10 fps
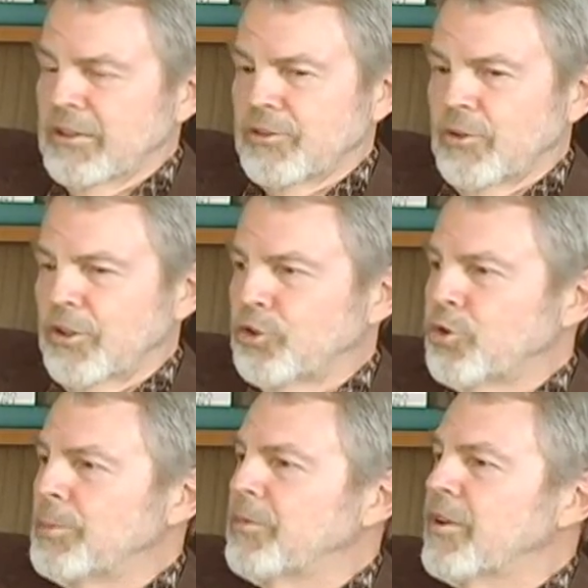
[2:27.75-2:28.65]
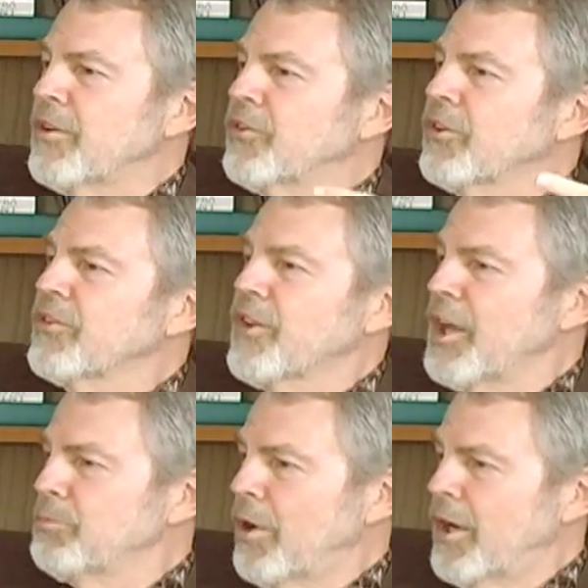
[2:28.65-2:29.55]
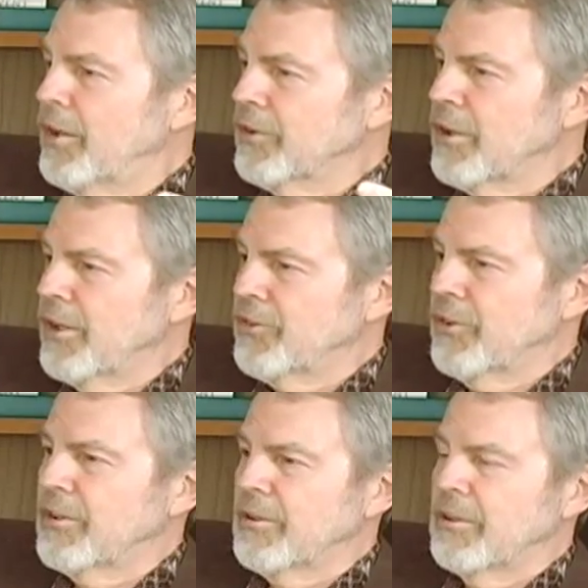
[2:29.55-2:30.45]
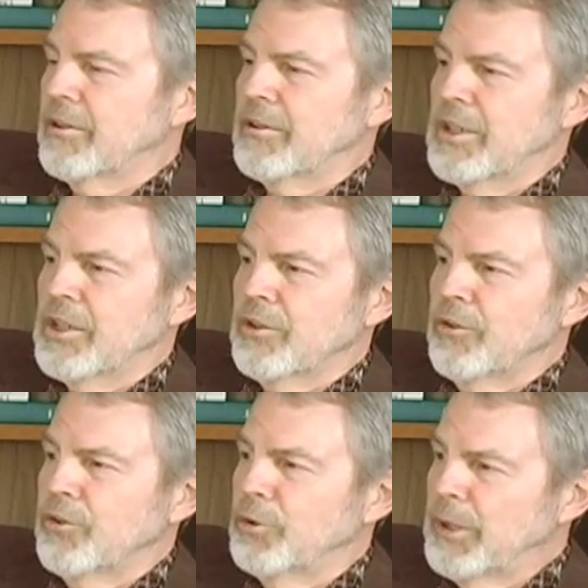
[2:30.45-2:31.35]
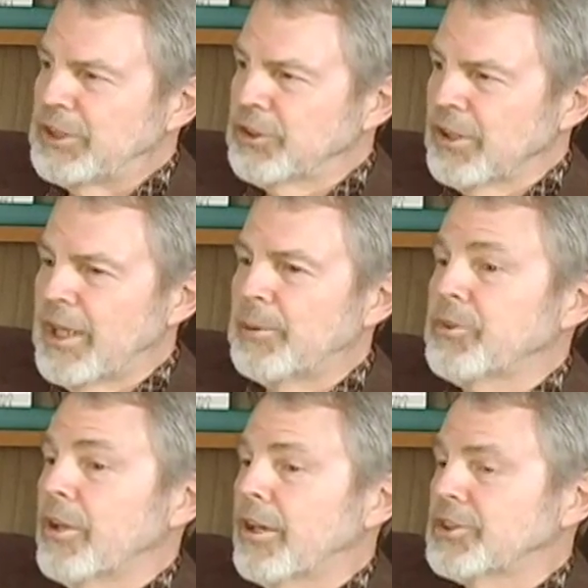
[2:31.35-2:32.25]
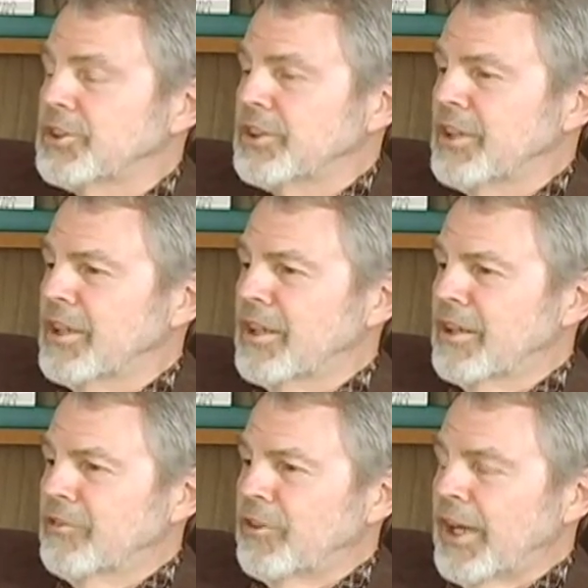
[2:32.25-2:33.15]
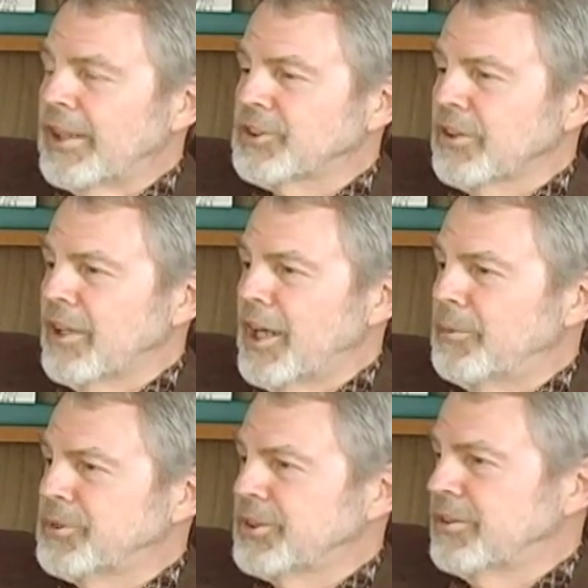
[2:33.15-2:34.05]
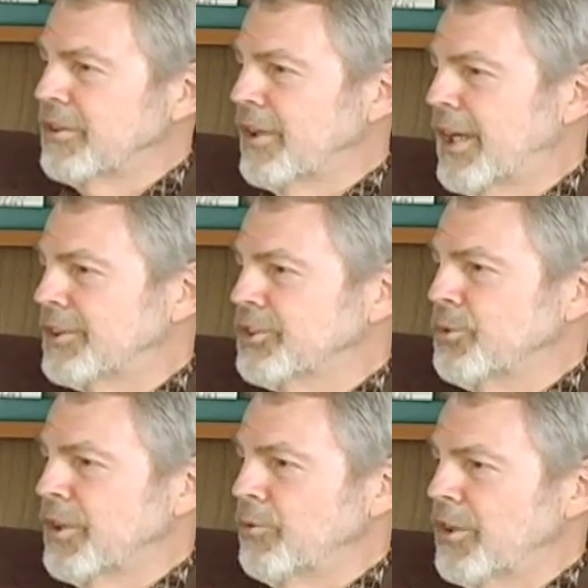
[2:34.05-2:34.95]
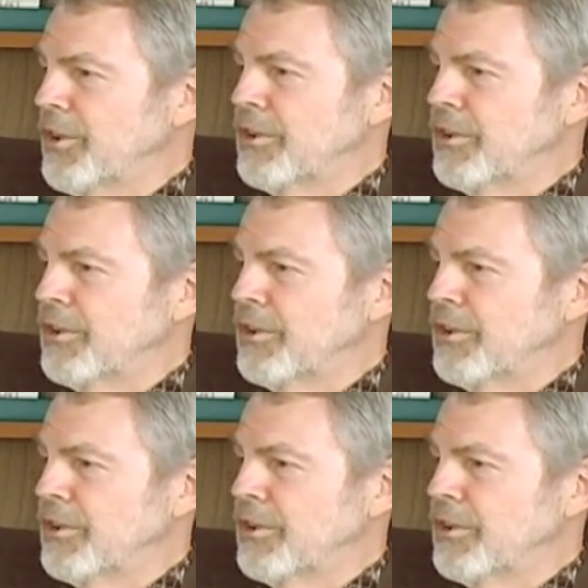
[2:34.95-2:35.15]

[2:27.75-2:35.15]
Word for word: sort of tripped this sand pile and caused it to go through a major collapse, the largest financial collapse in the last 21